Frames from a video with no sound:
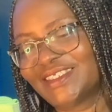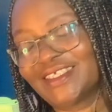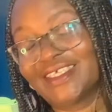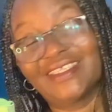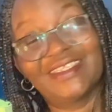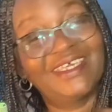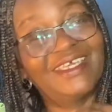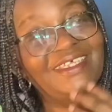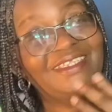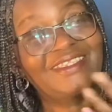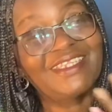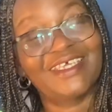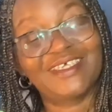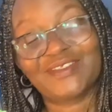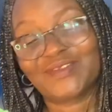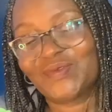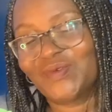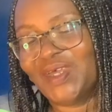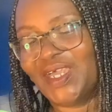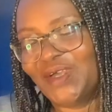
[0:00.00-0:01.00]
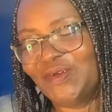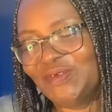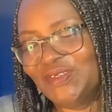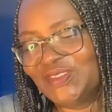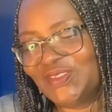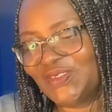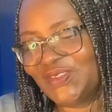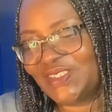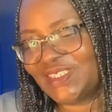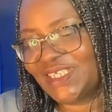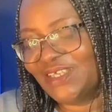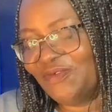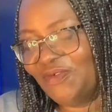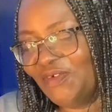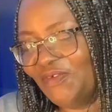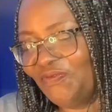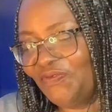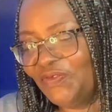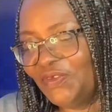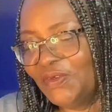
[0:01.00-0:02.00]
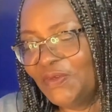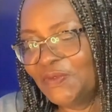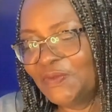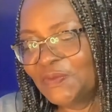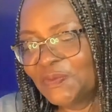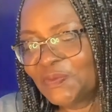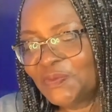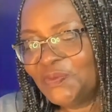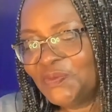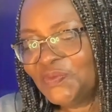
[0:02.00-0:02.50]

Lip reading: And that's why I want to share with you.